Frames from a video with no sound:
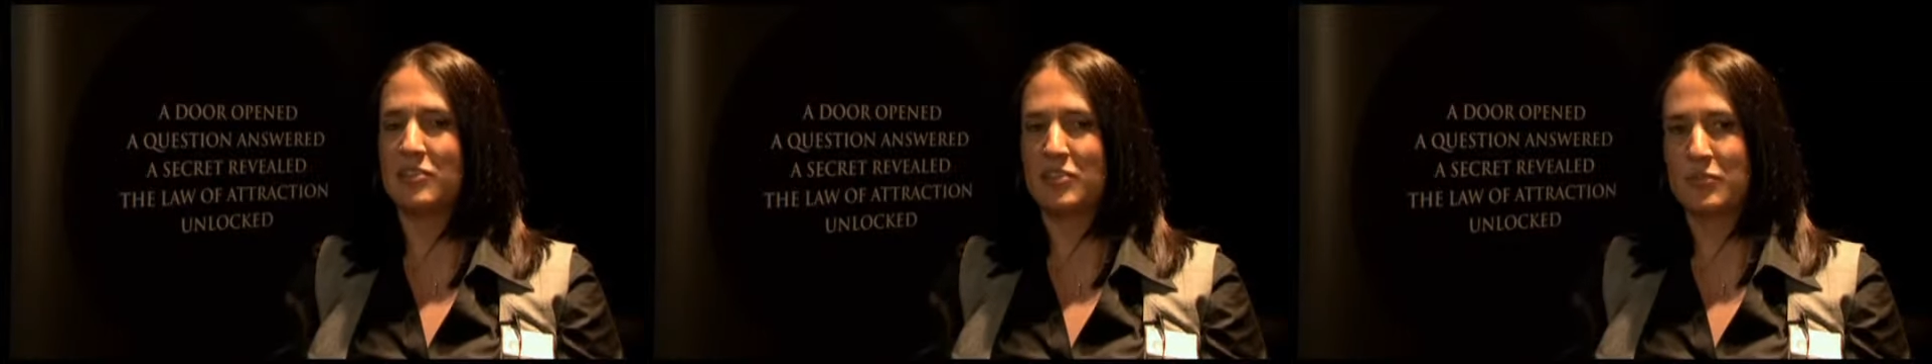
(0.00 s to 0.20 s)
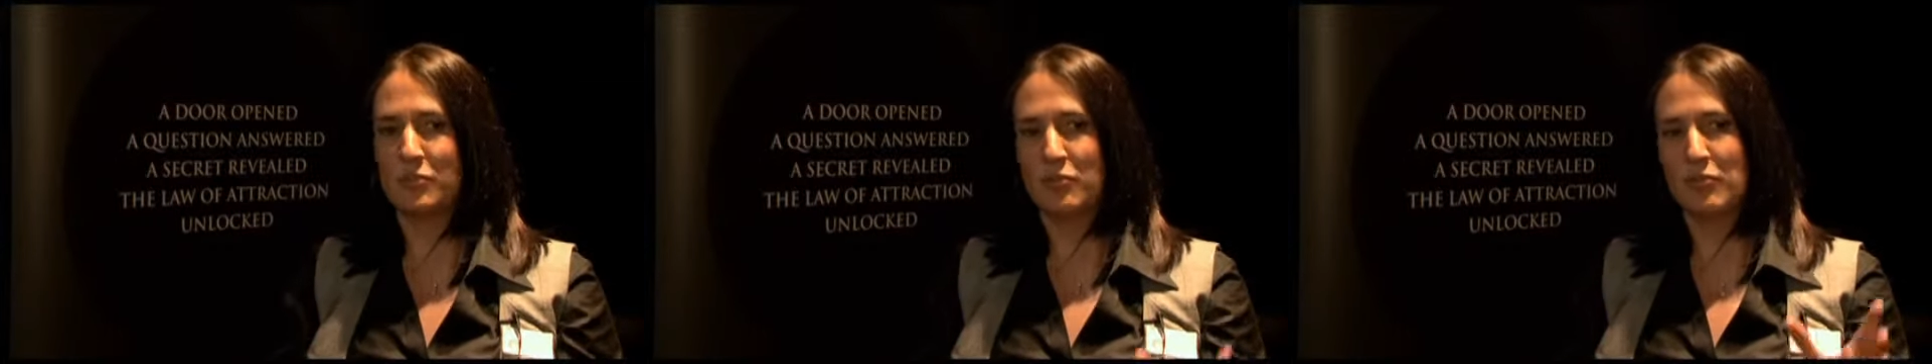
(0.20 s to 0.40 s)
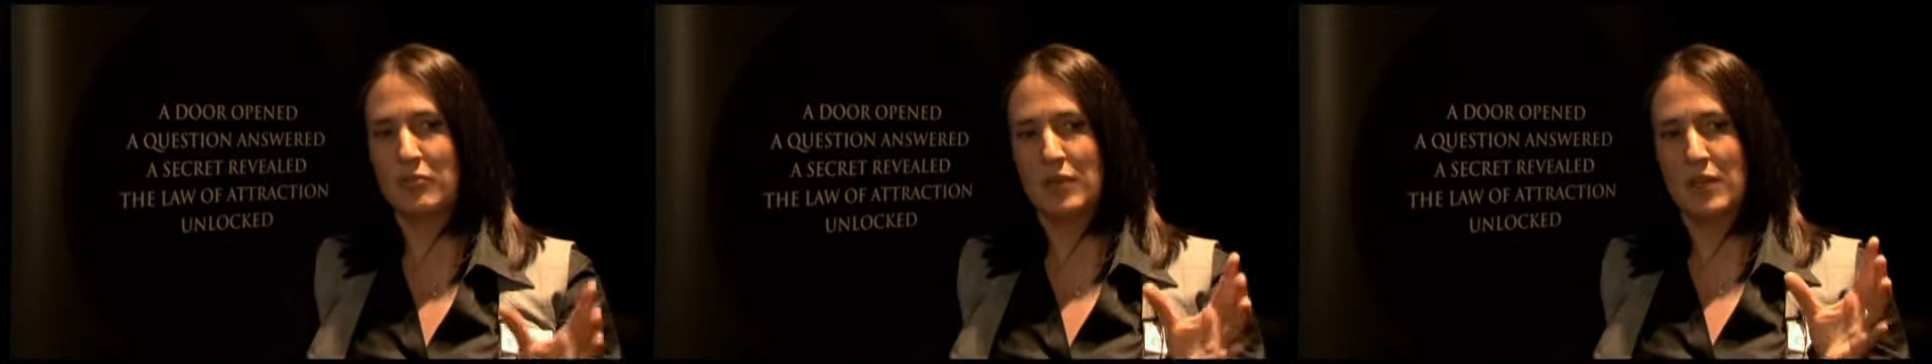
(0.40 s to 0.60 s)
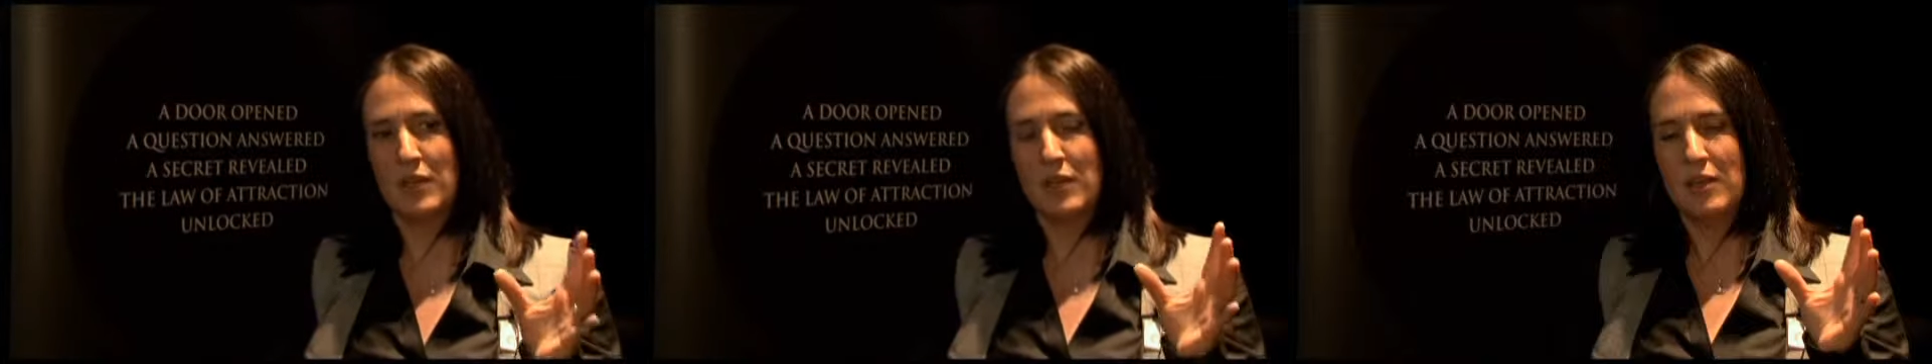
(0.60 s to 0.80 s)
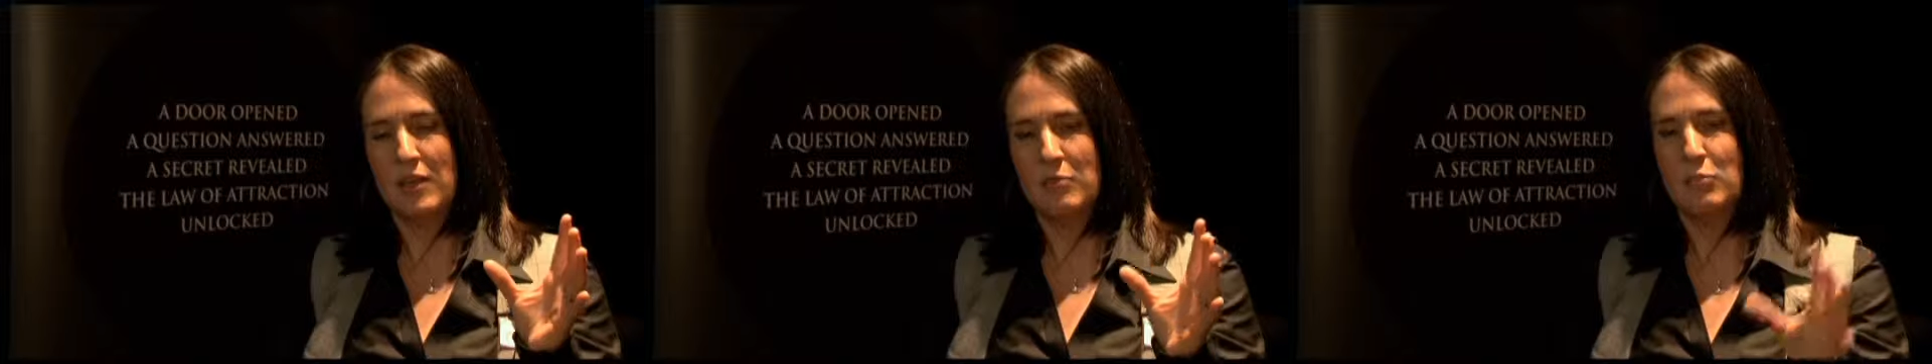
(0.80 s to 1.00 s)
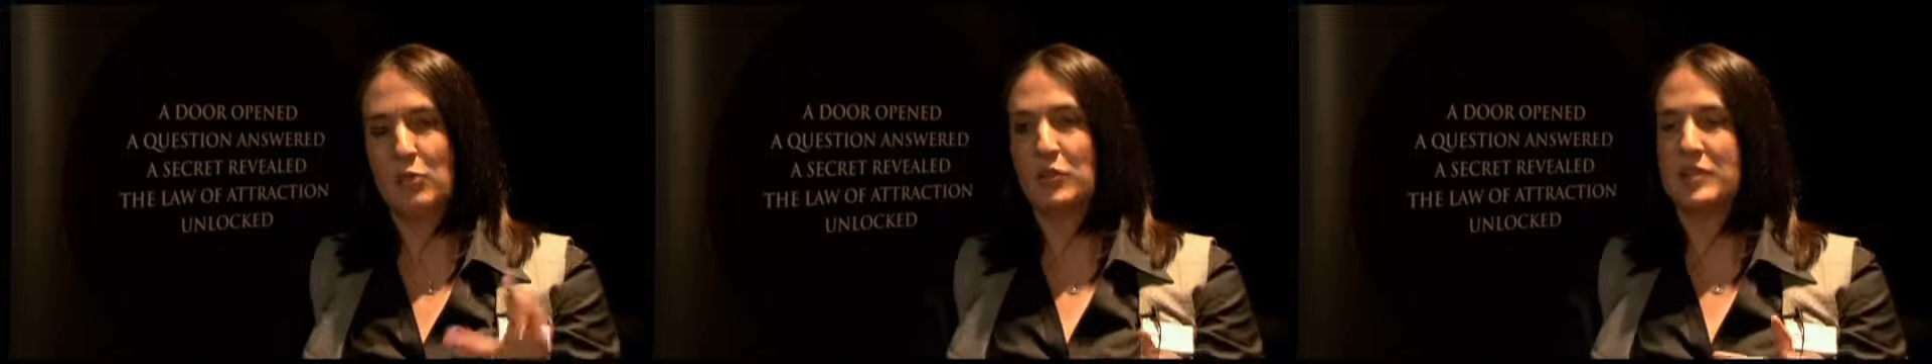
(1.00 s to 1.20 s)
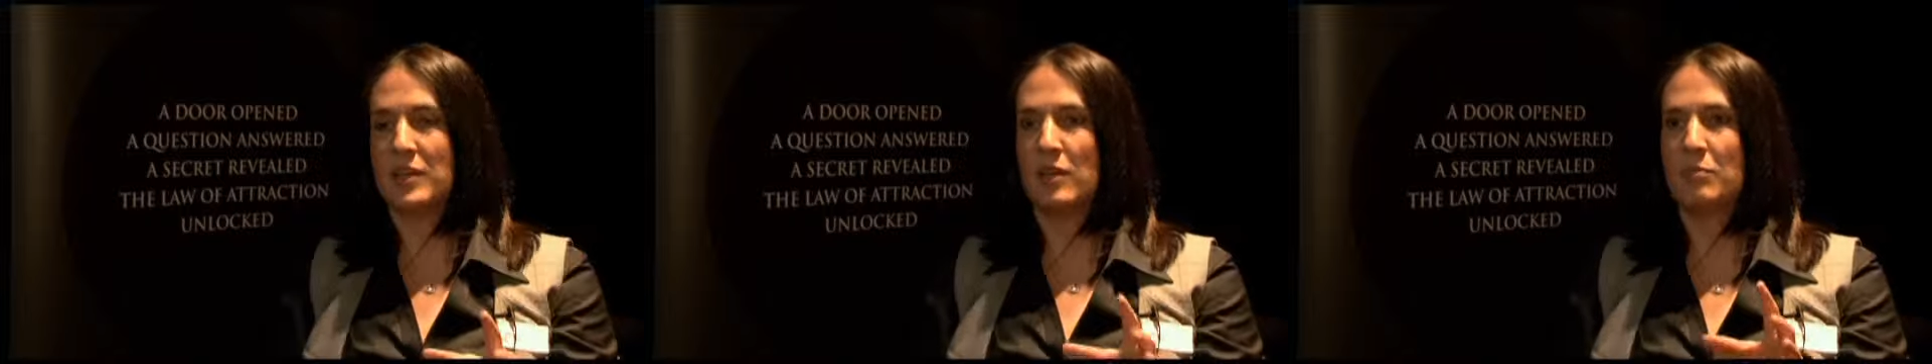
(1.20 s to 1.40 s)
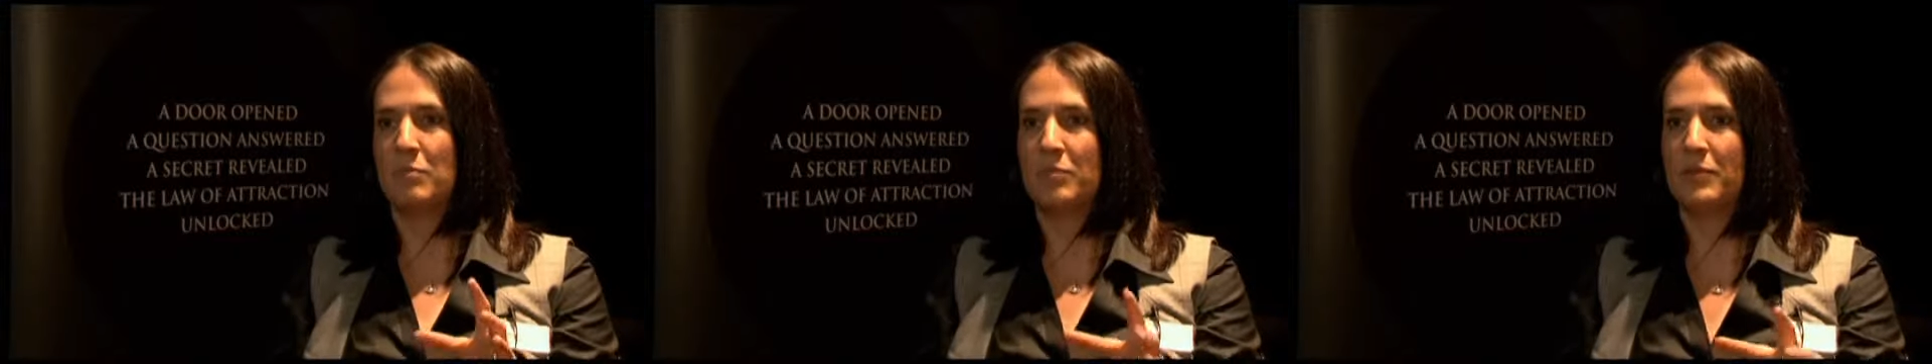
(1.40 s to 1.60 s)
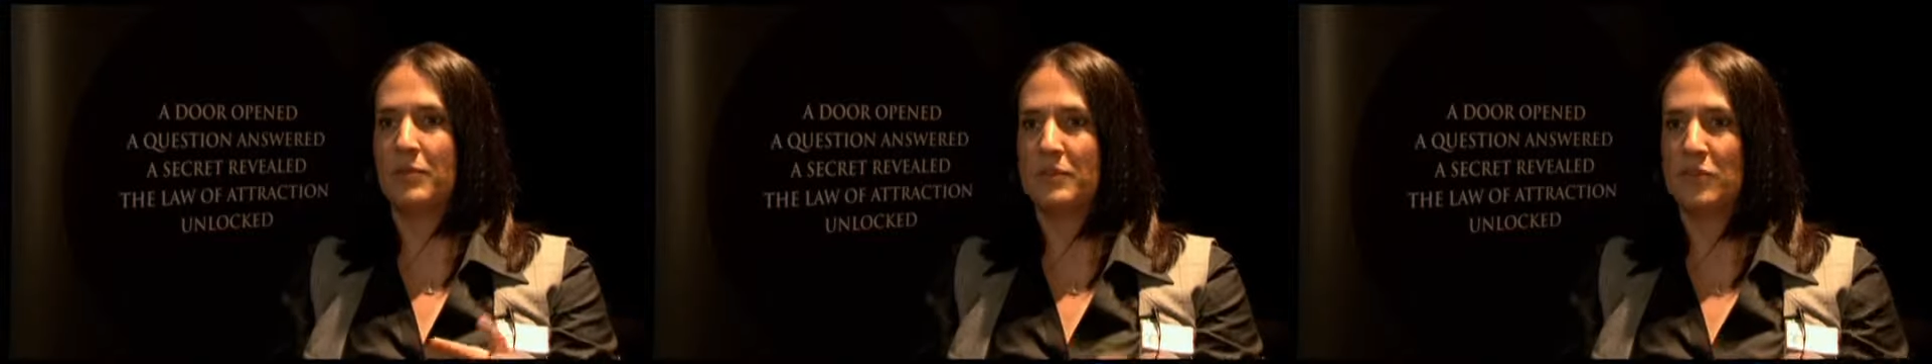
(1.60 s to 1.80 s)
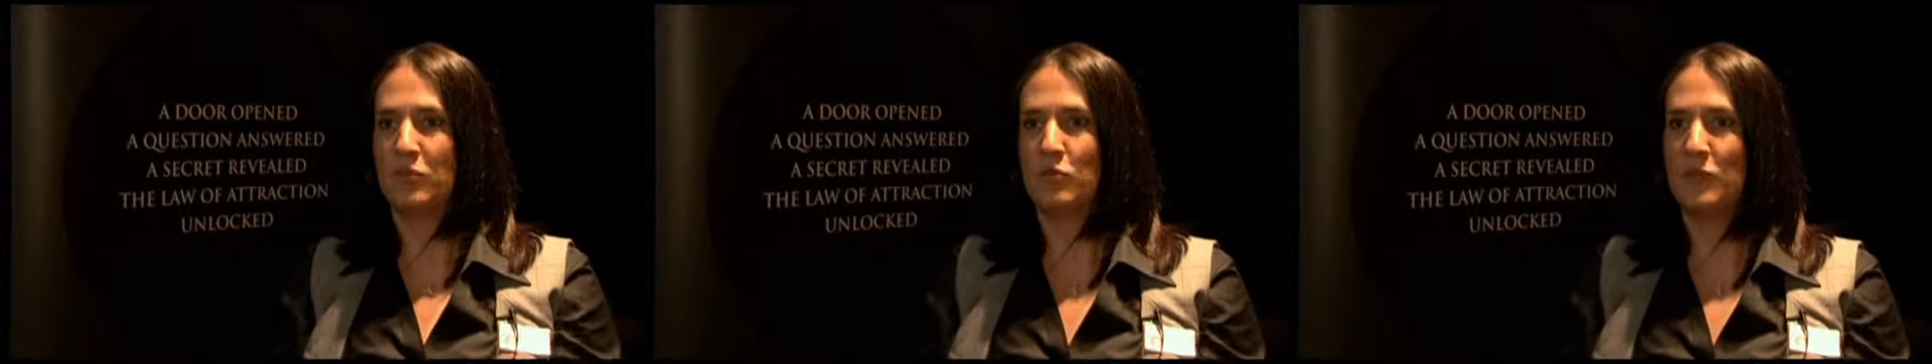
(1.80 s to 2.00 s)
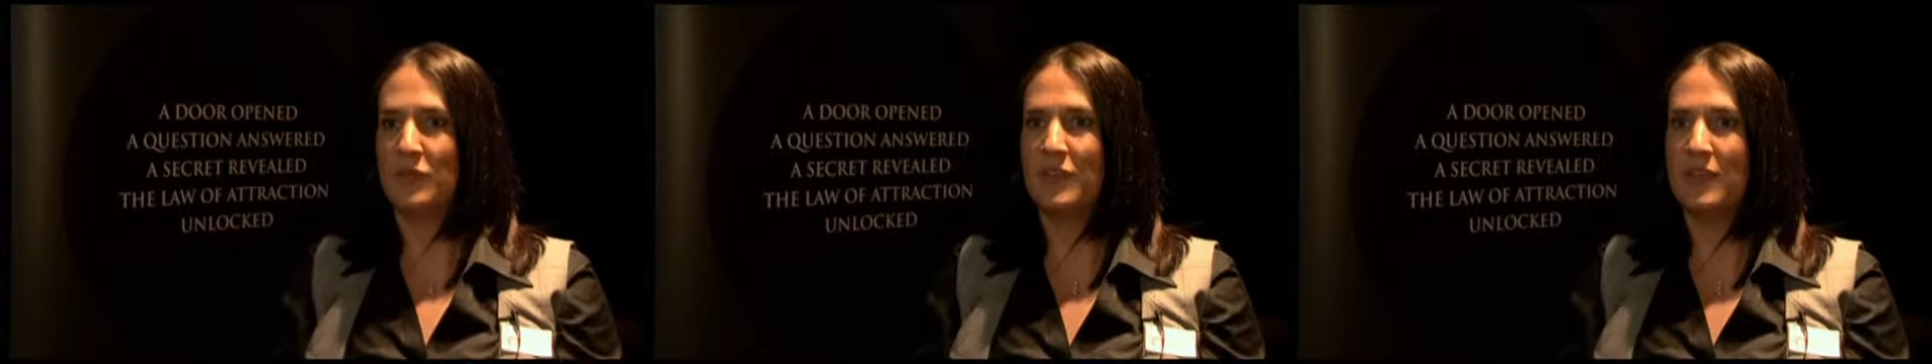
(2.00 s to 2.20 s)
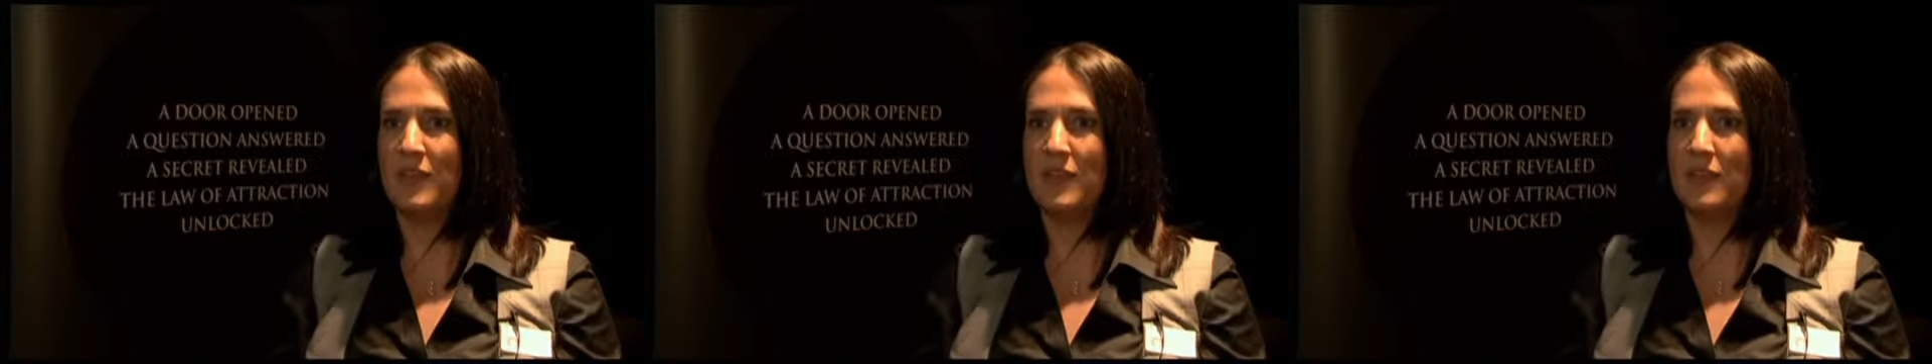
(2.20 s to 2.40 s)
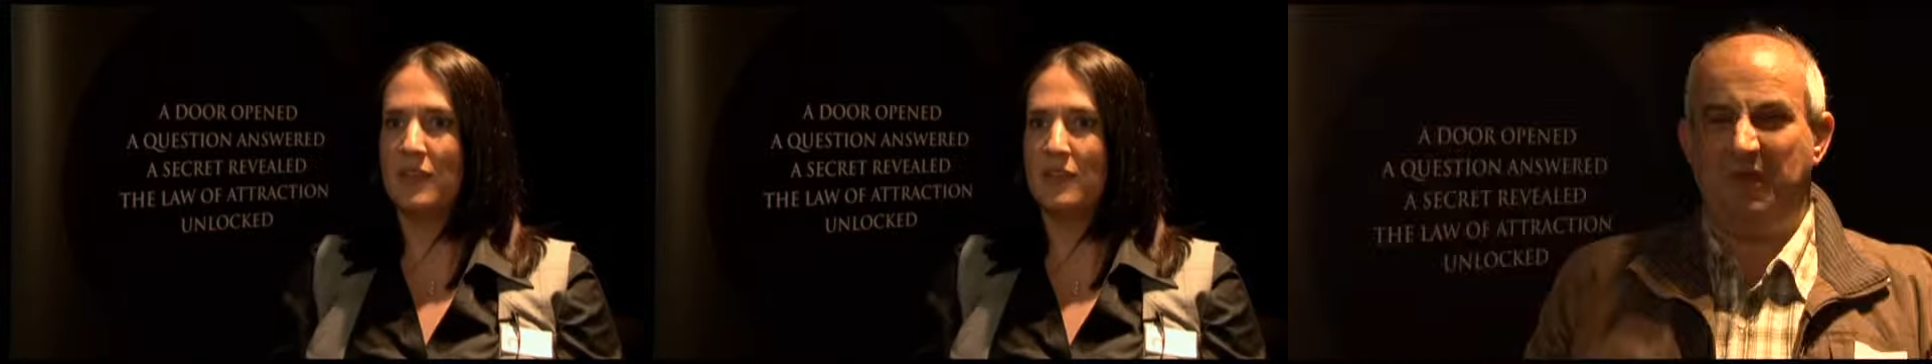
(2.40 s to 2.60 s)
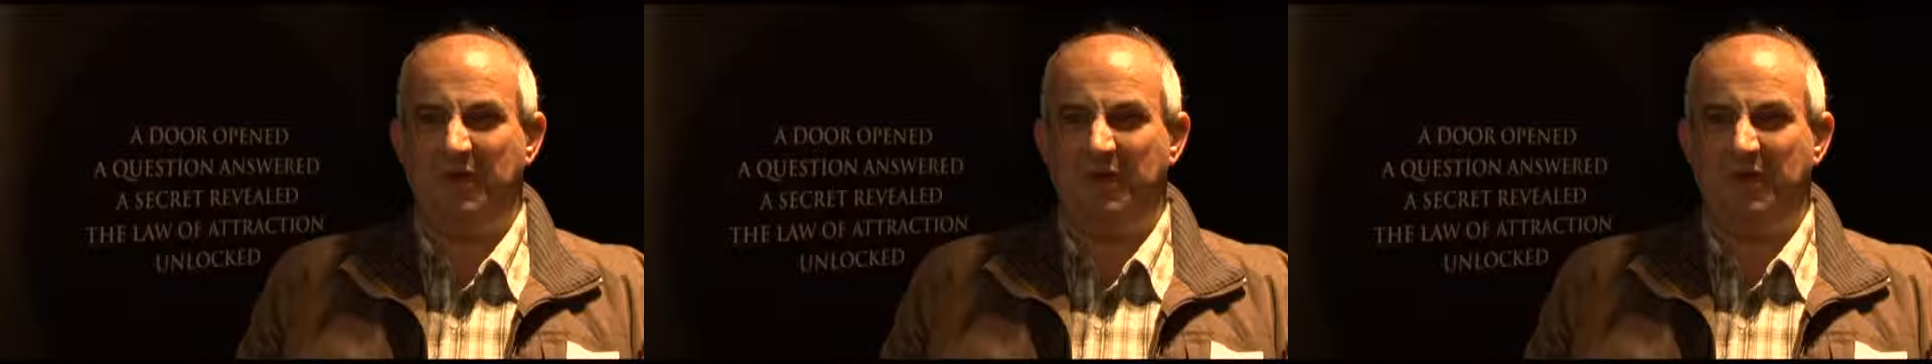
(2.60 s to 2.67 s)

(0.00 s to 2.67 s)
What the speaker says: So booked up to go on the quay.